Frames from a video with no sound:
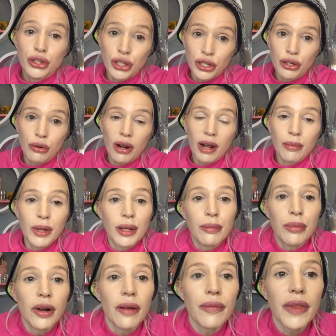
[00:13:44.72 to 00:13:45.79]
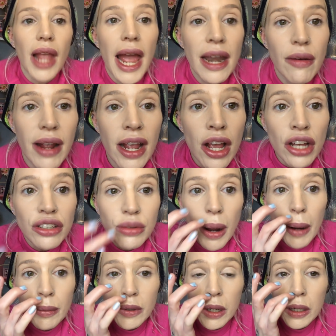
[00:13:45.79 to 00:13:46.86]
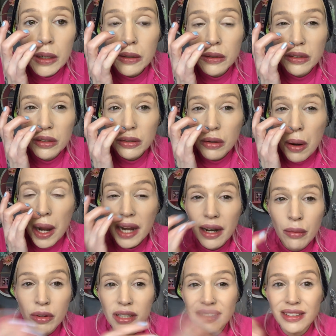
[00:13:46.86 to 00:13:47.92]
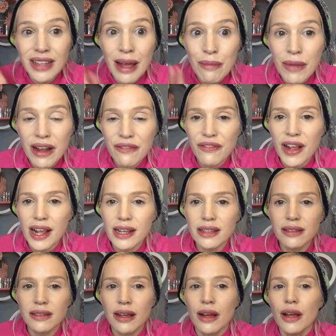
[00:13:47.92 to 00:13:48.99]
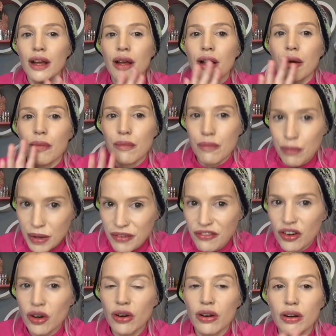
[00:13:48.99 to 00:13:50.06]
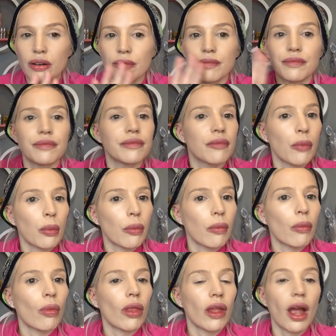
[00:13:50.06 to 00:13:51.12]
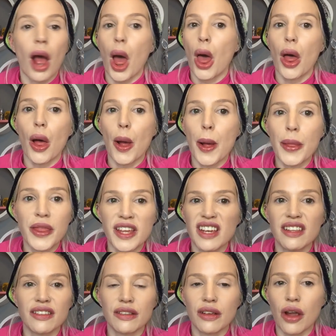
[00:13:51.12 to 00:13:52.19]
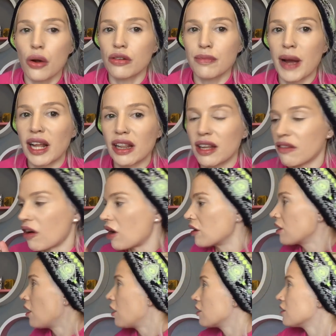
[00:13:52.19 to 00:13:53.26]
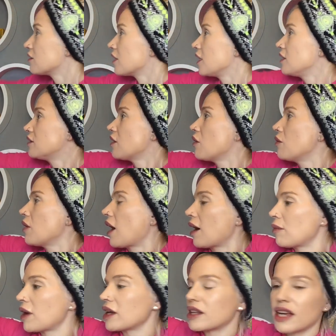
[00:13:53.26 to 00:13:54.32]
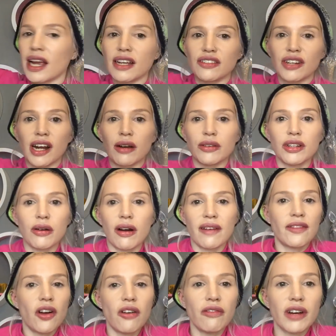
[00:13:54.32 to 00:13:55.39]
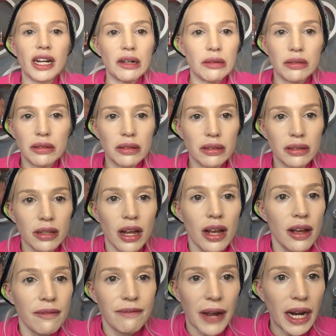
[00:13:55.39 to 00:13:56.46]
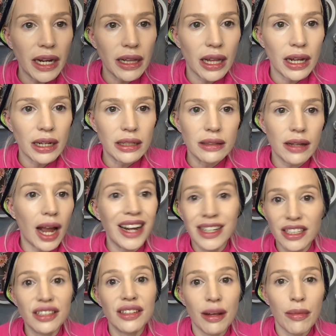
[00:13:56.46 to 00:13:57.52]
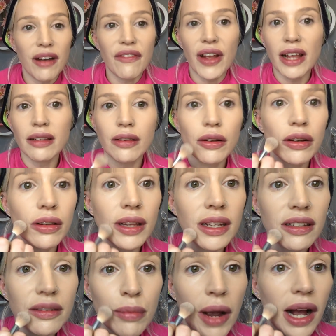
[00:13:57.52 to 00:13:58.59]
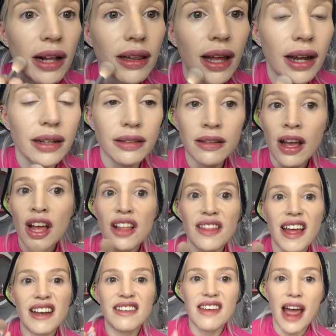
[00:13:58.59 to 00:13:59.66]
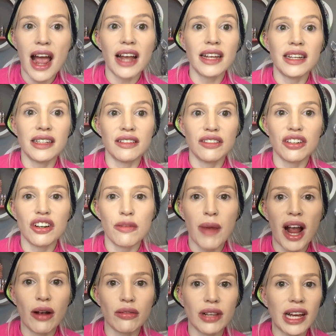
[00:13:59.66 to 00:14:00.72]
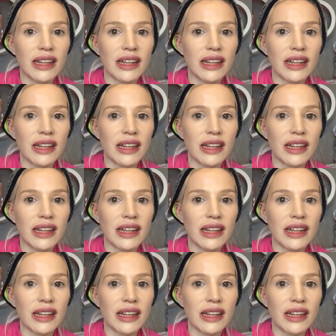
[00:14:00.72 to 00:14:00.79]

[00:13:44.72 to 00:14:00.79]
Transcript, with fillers: Do you know what I mean? But anyway, so I'm going to just go ahead. I'm going to set my face before this goes badly wrong, honestly. So I'm at the age now, you know, I've got wrinkles, fine lines. I need to set my face. Look at these smile lines. They're dying to come out.